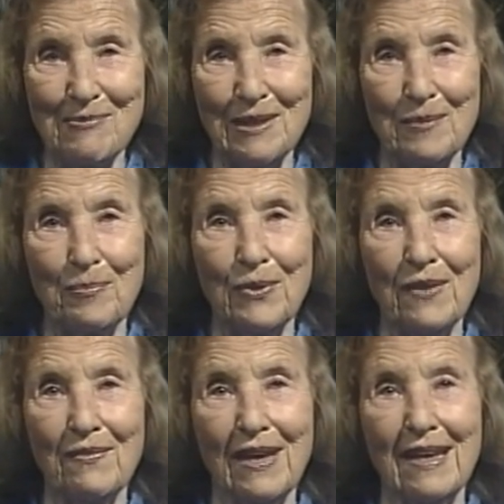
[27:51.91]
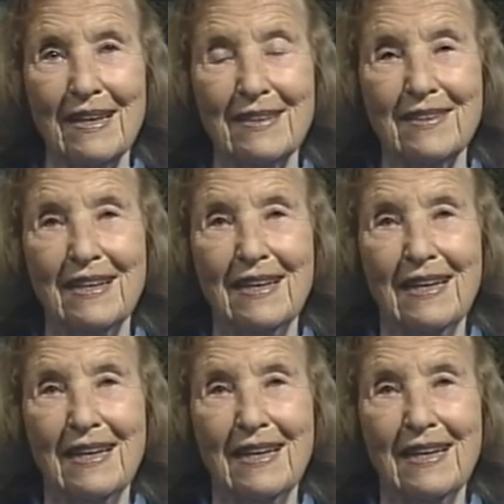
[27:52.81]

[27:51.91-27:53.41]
will prevail,